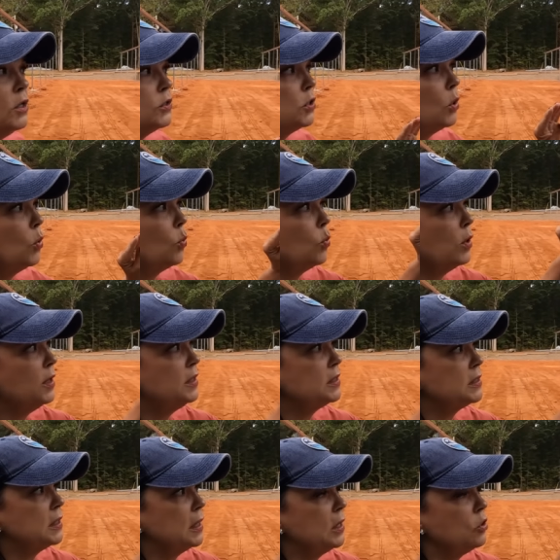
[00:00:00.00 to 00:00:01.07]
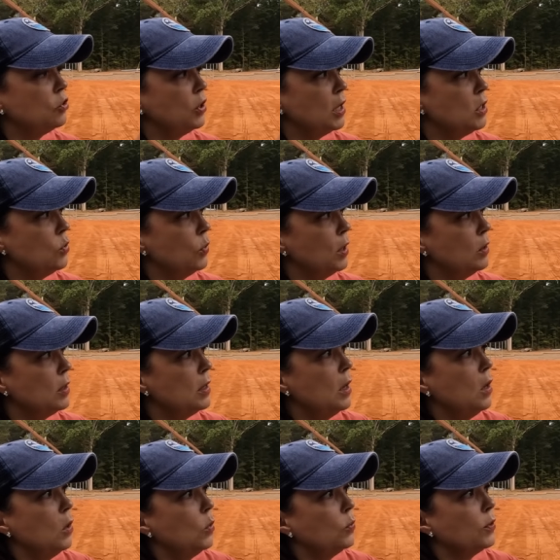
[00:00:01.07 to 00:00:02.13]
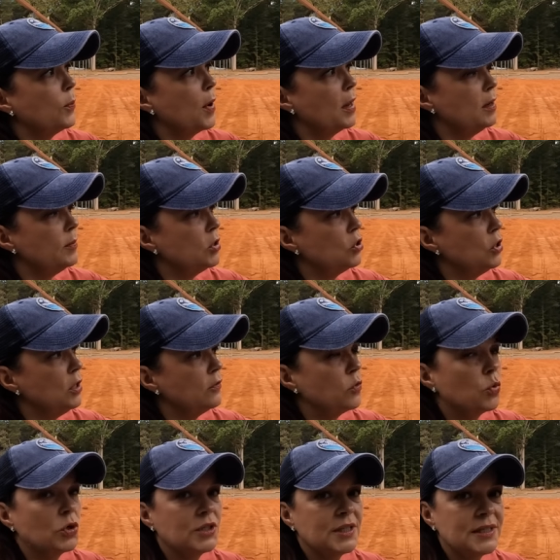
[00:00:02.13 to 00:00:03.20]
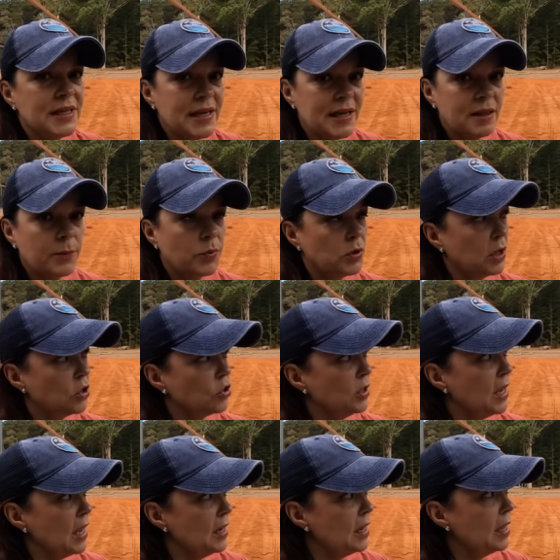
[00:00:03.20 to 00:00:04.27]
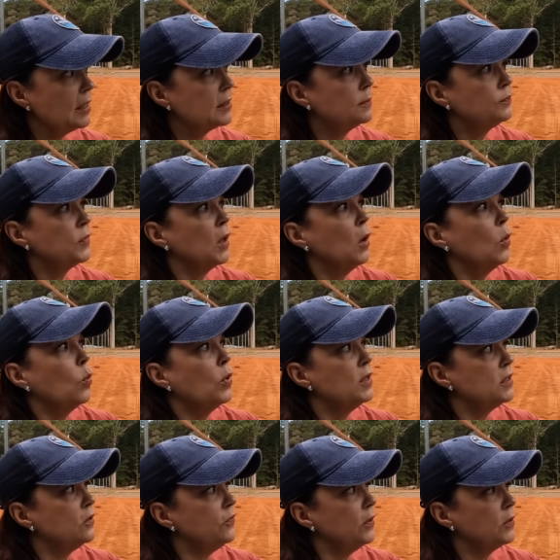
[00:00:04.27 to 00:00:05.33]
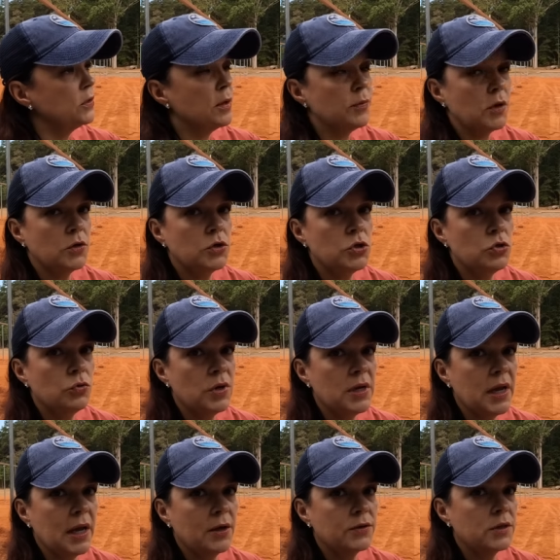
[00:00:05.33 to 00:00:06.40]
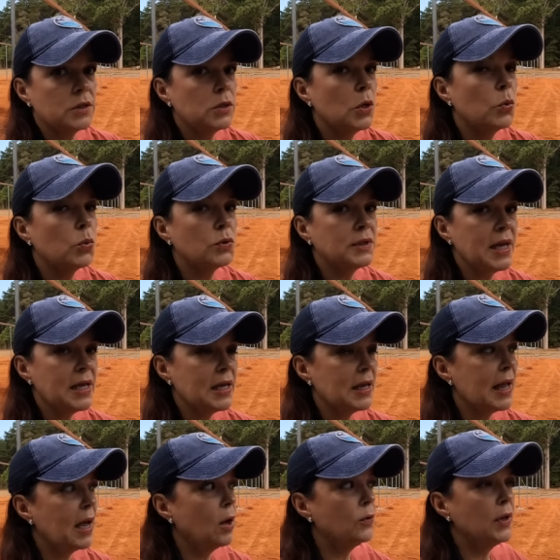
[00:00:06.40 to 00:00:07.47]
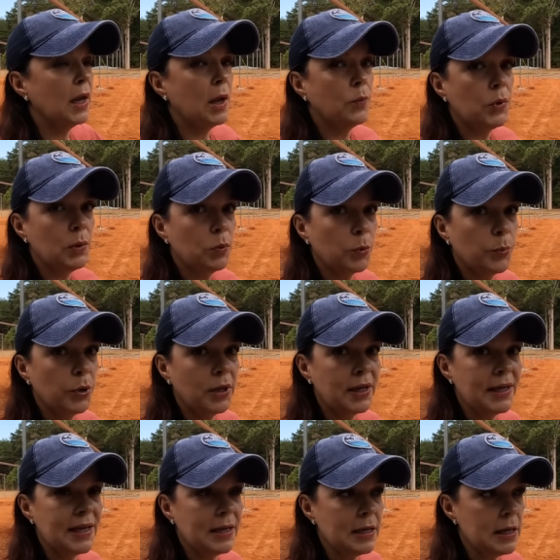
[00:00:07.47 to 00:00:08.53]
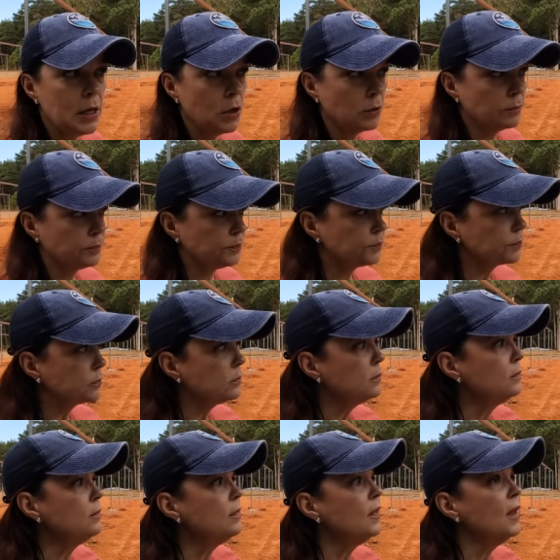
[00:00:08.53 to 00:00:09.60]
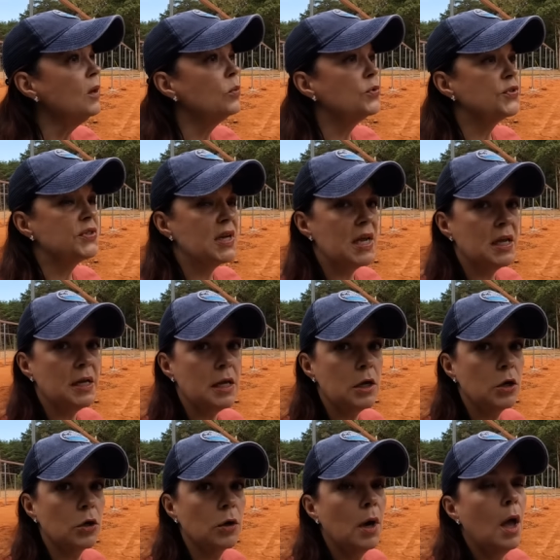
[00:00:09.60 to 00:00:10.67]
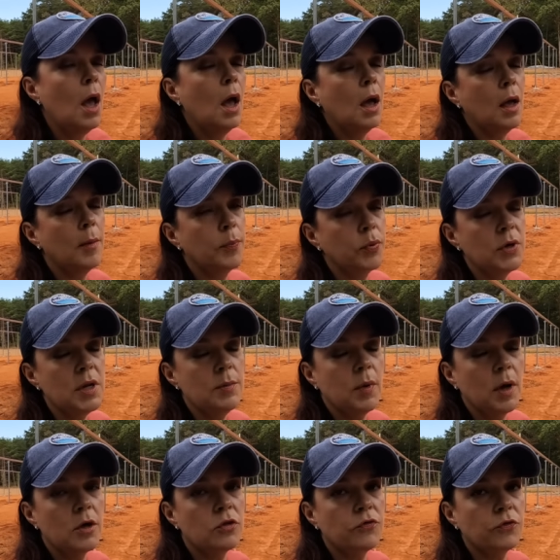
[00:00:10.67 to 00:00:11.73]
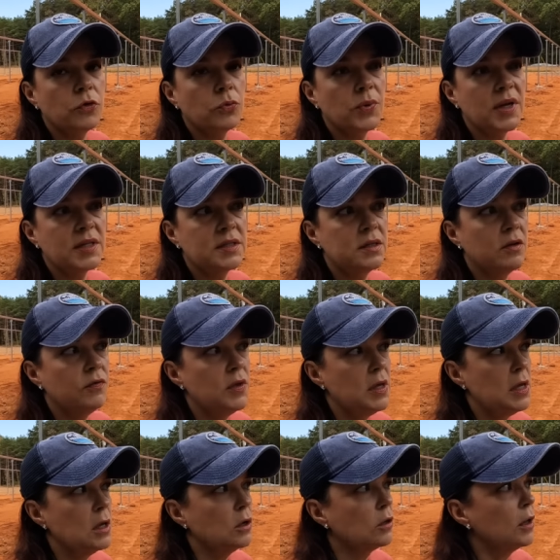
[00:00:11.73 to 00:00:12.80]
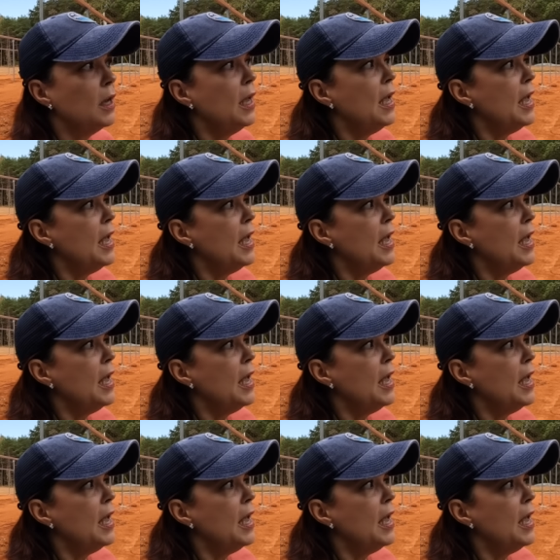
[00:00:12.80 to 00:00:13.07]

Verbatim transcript: So once in January, the potting machine of course is in the production annex. Once it fills up those two greenhouses, we'll take it out and we will put it in here. It will stay in here pretty much for the rest of the year.